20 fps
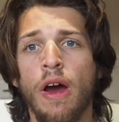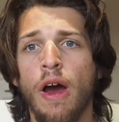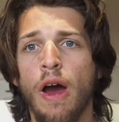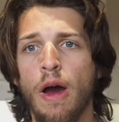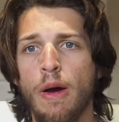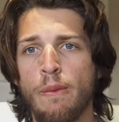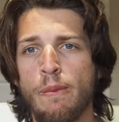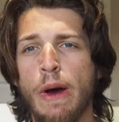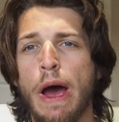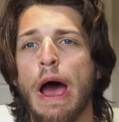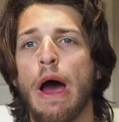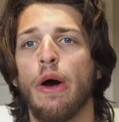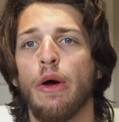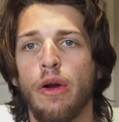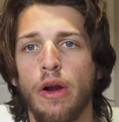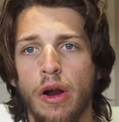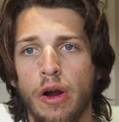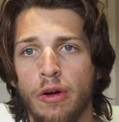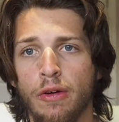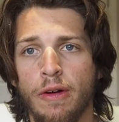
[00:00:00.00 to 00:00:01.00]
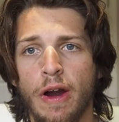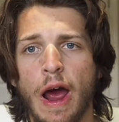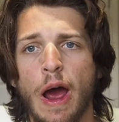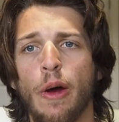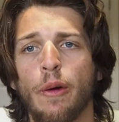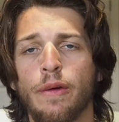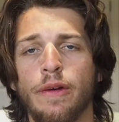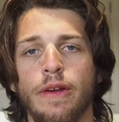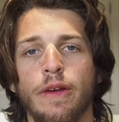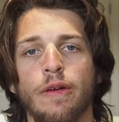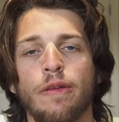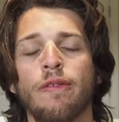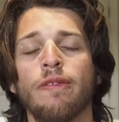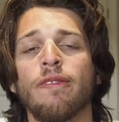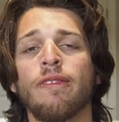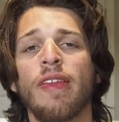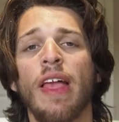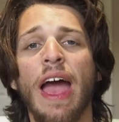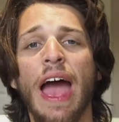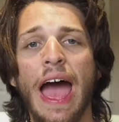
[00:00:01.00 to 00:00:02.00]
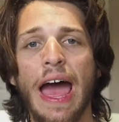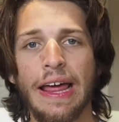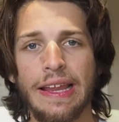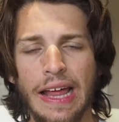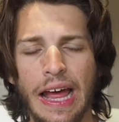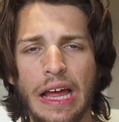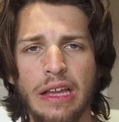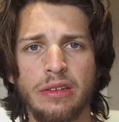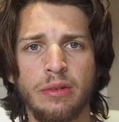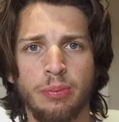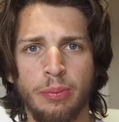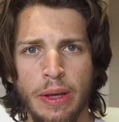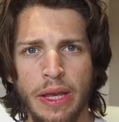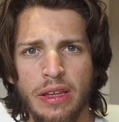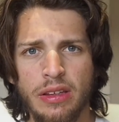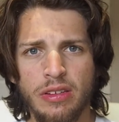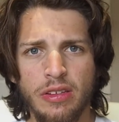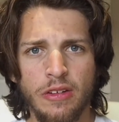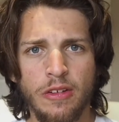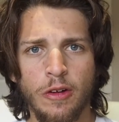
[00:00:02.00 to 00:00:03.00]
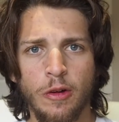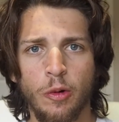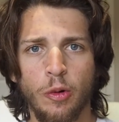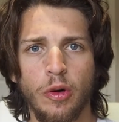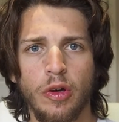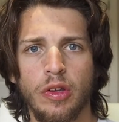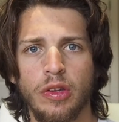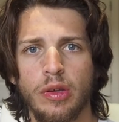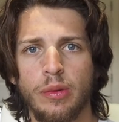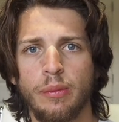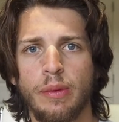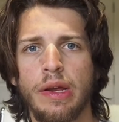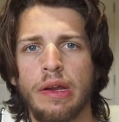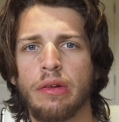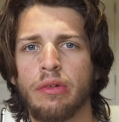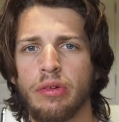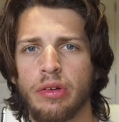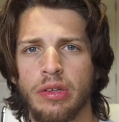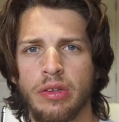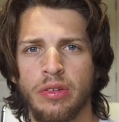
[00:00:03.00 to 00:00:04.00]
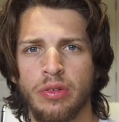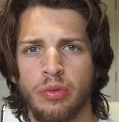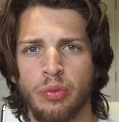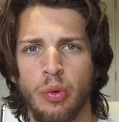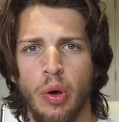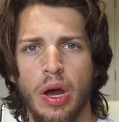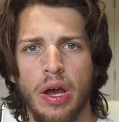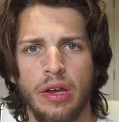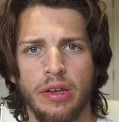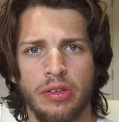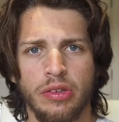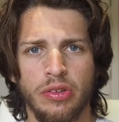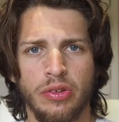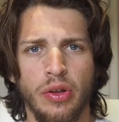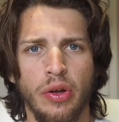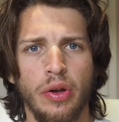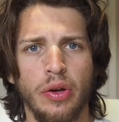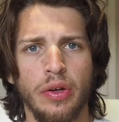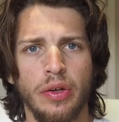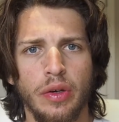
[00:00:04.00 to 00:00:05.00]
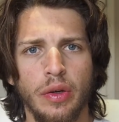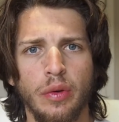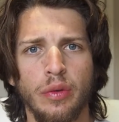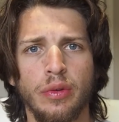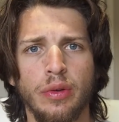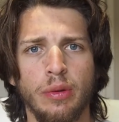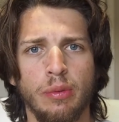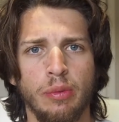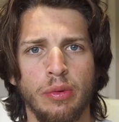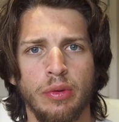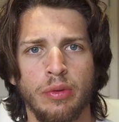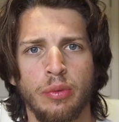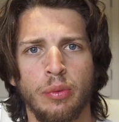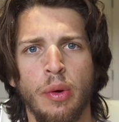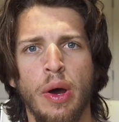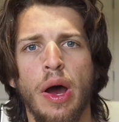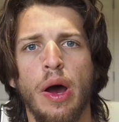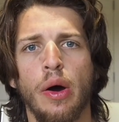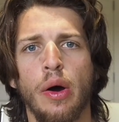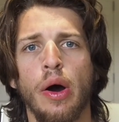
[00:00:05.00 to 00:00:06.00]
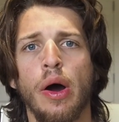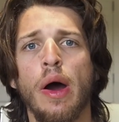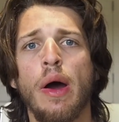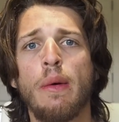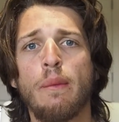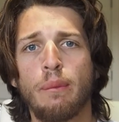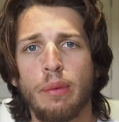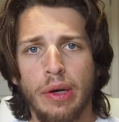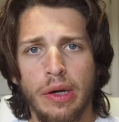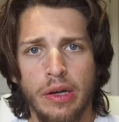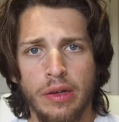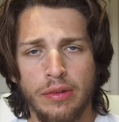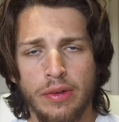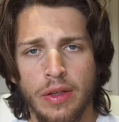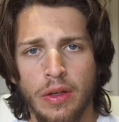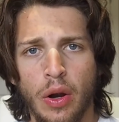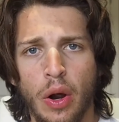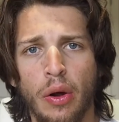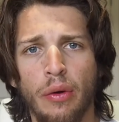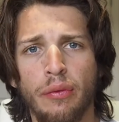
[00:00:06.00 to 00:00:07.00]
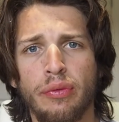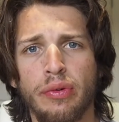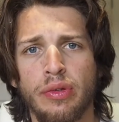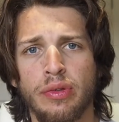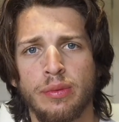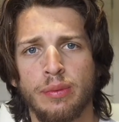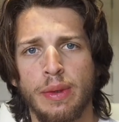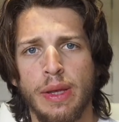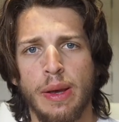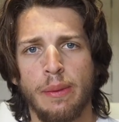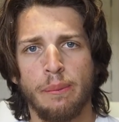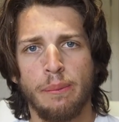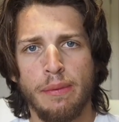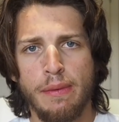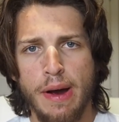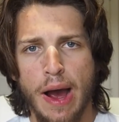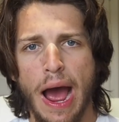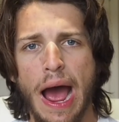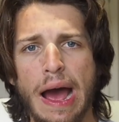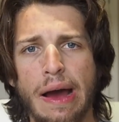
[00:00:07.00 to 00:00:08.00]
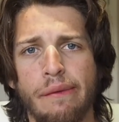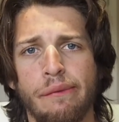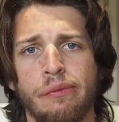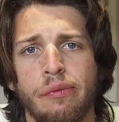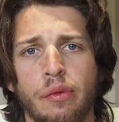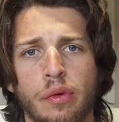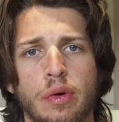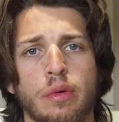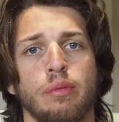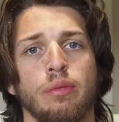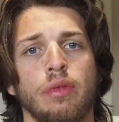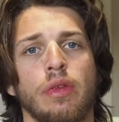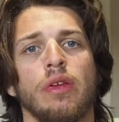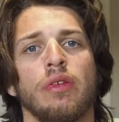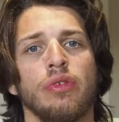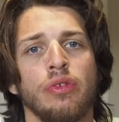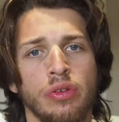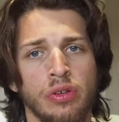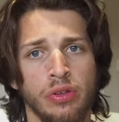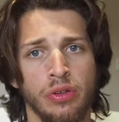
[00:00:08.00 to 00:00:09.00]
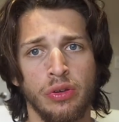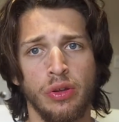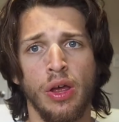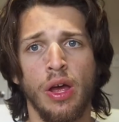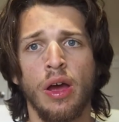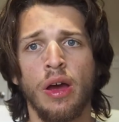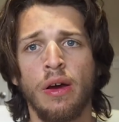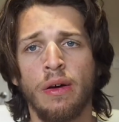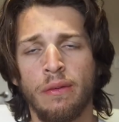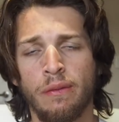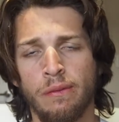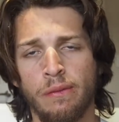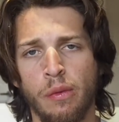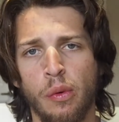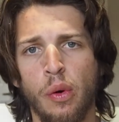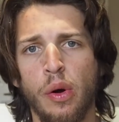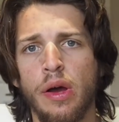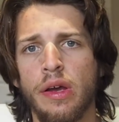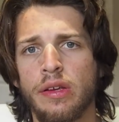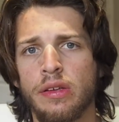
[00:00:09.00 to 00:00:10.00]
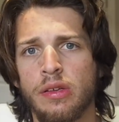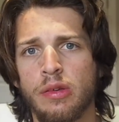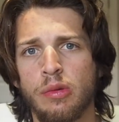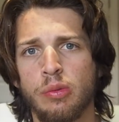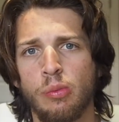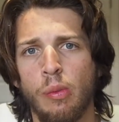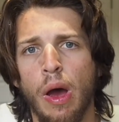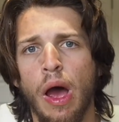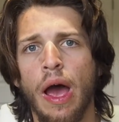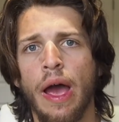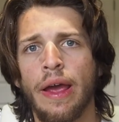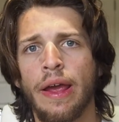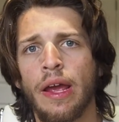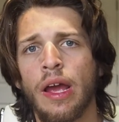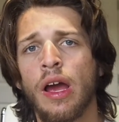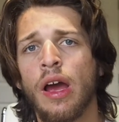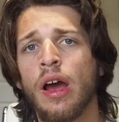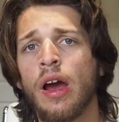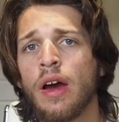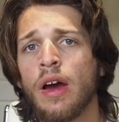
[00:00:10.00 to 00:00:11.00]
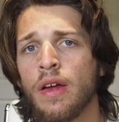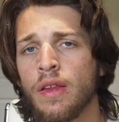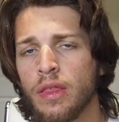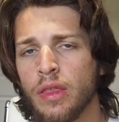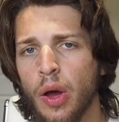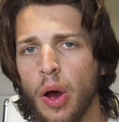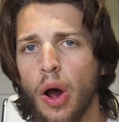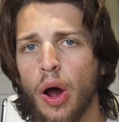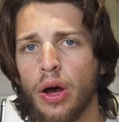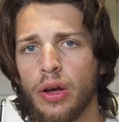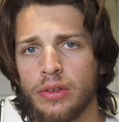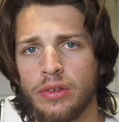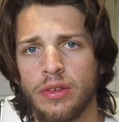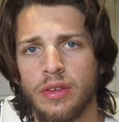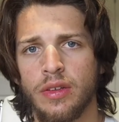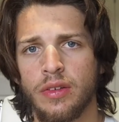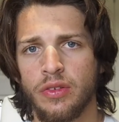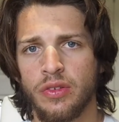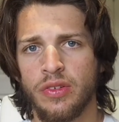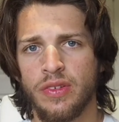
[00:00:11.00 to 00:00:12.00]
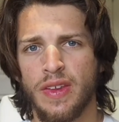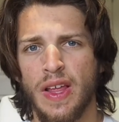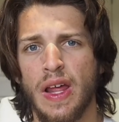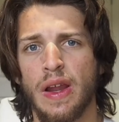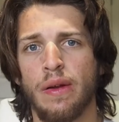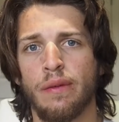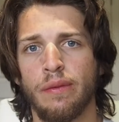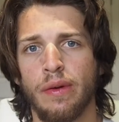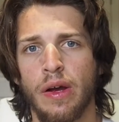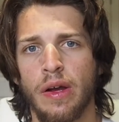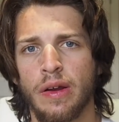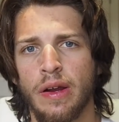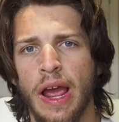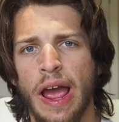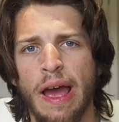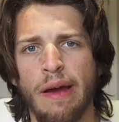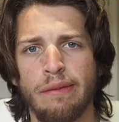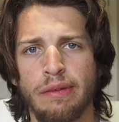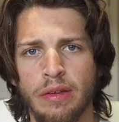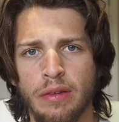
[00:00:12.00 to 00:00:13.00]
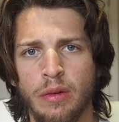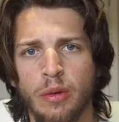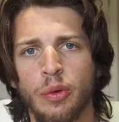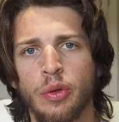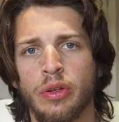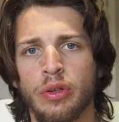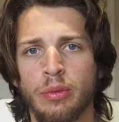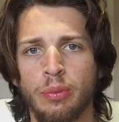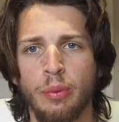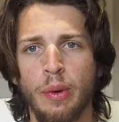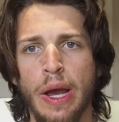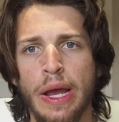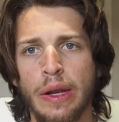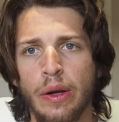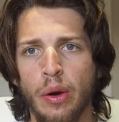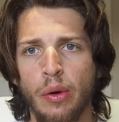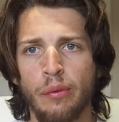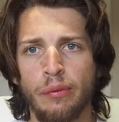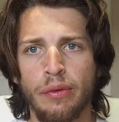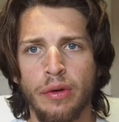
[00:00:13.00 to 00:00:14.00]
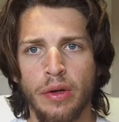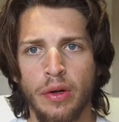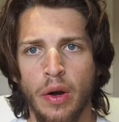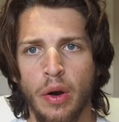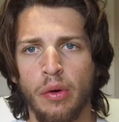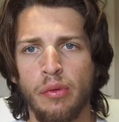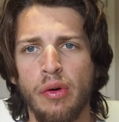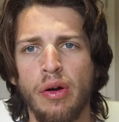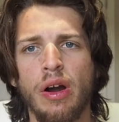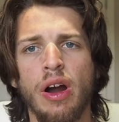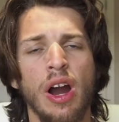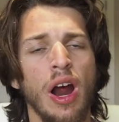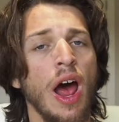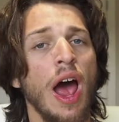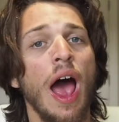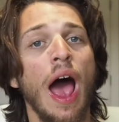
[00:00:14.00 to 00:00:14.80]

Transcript: about around you. And that's basically one of the main reasons why I started YouTube as well, because it offers me a platform to just voice my thoughts instead of like having to explain over and over.